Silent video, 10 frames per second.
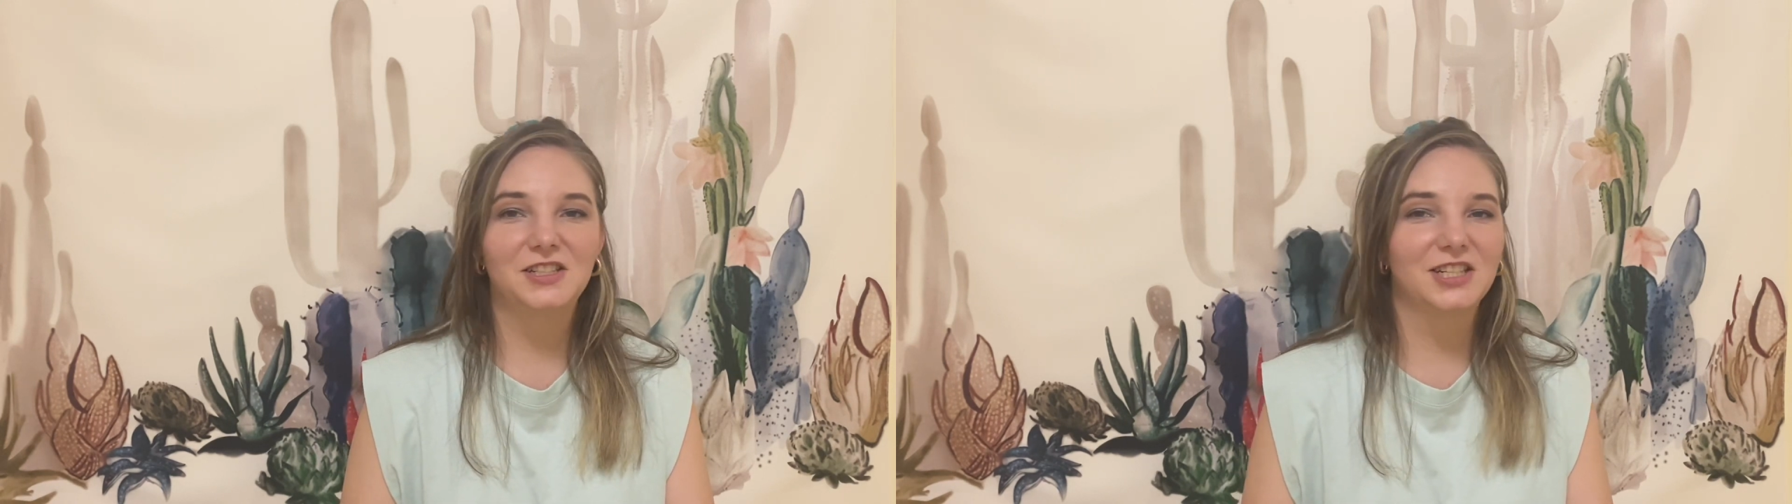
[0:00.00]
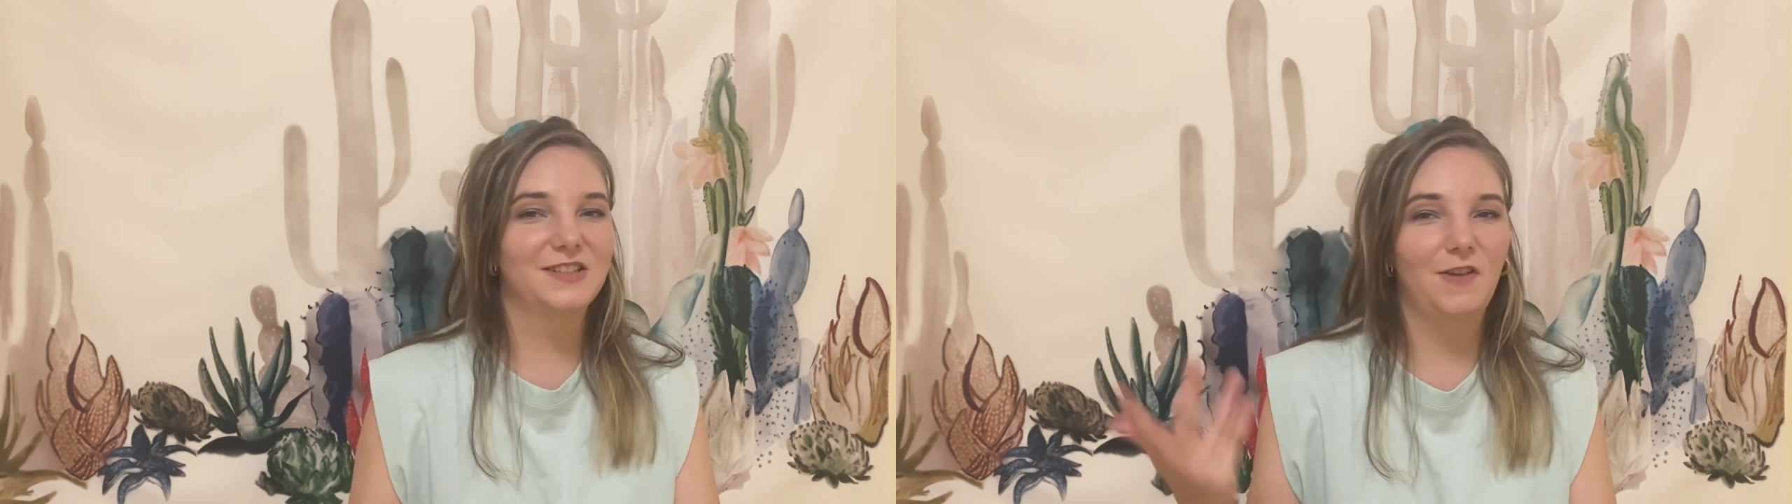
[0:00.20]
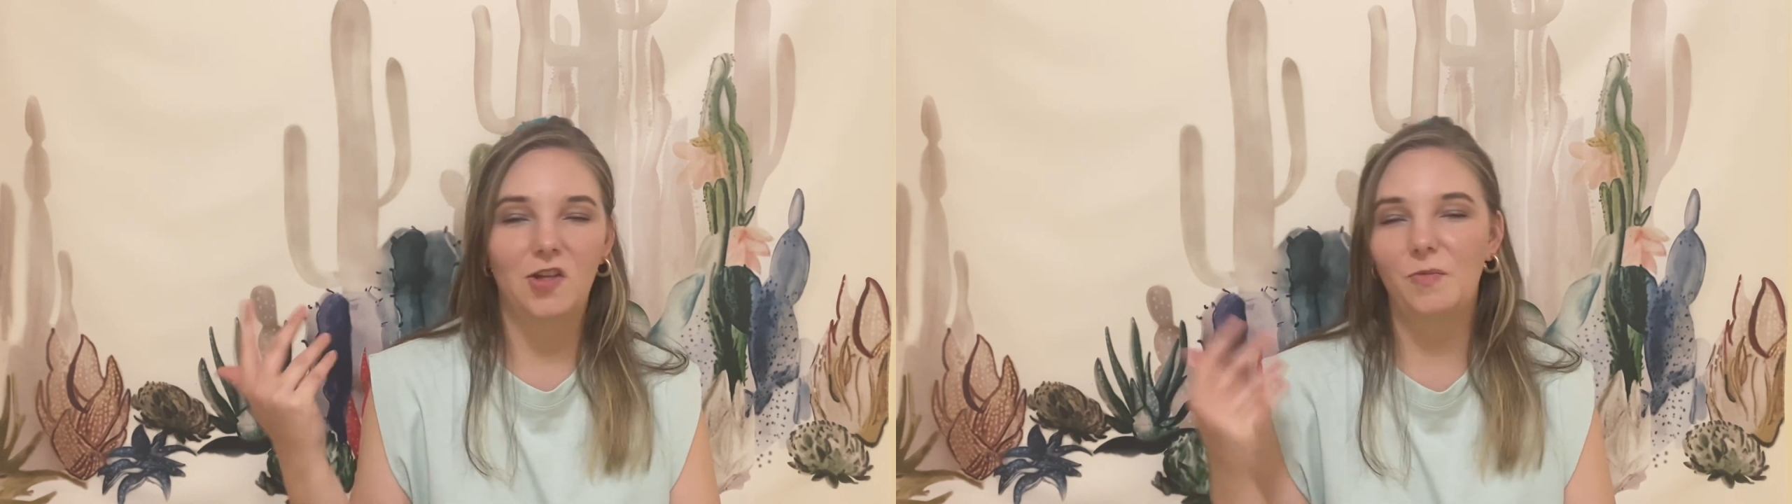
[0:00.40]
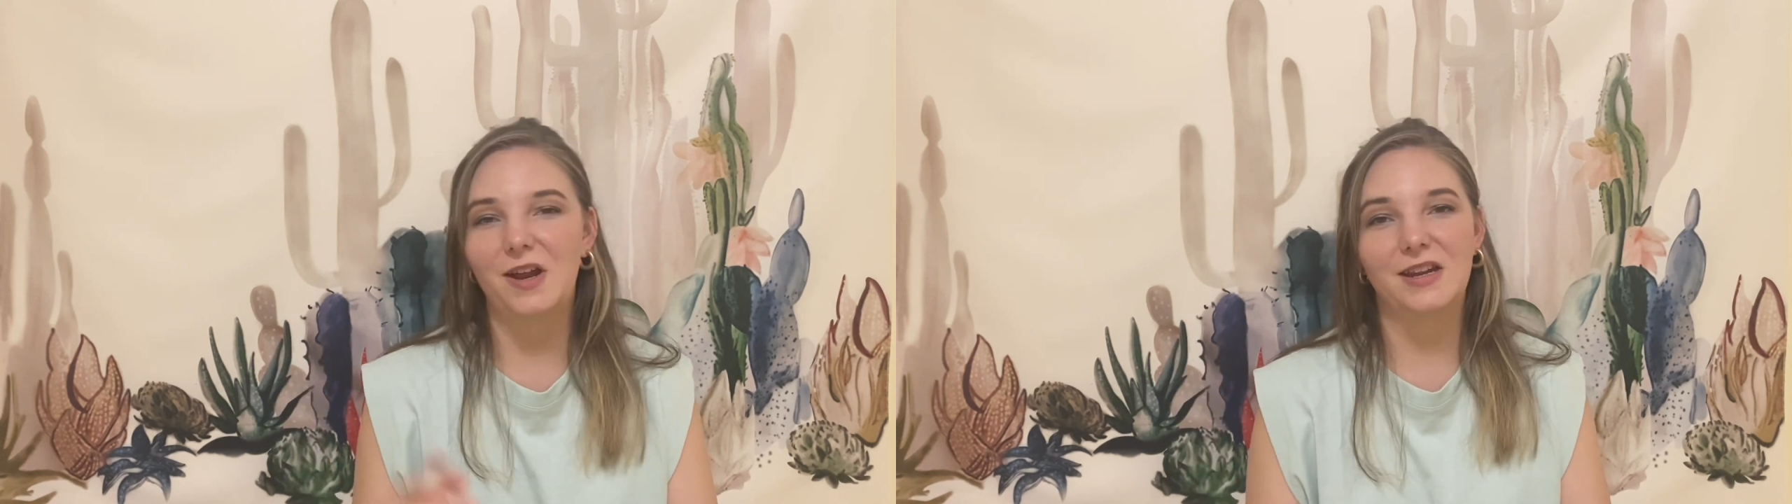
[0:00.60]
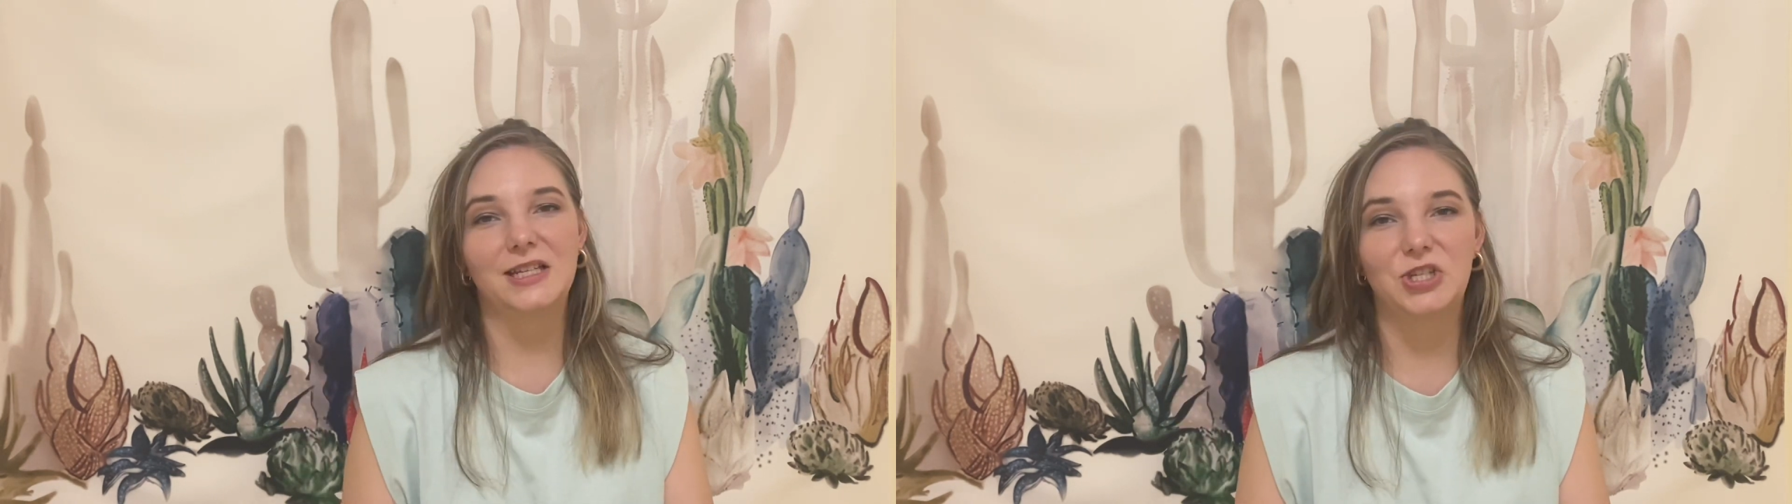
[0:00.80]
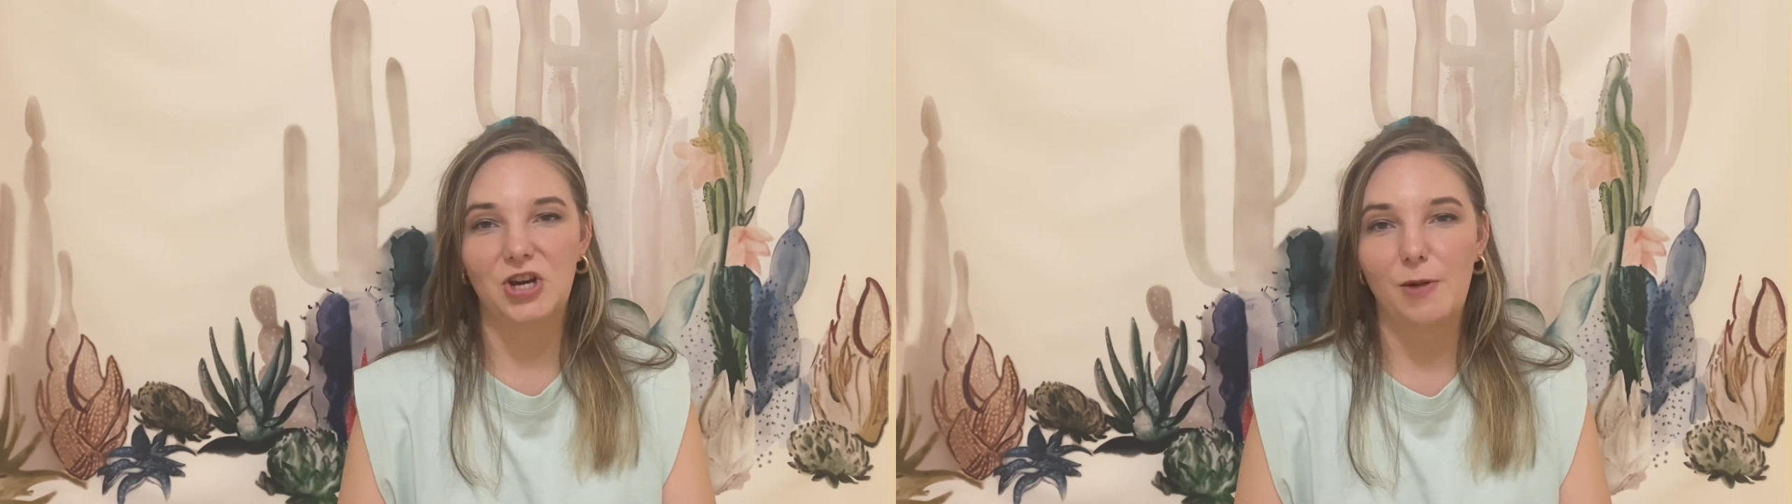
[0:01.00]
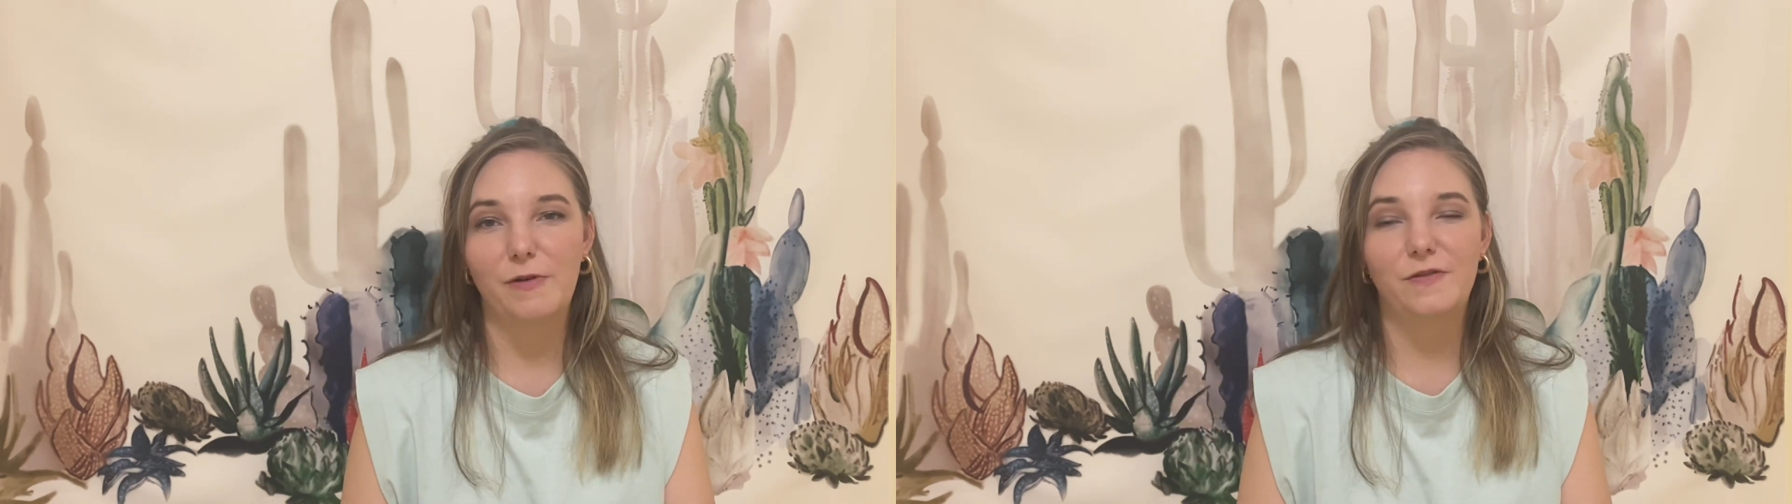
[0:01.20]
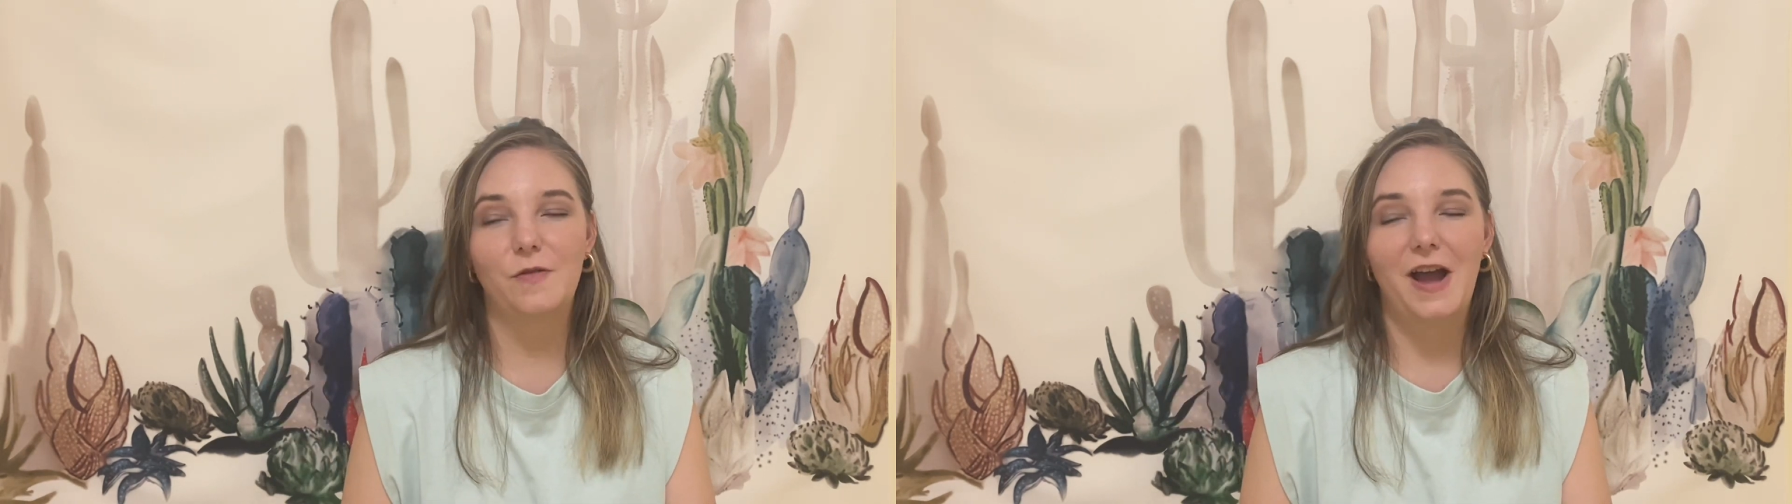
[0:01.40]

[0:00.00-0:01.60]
just follow me on Instagram if you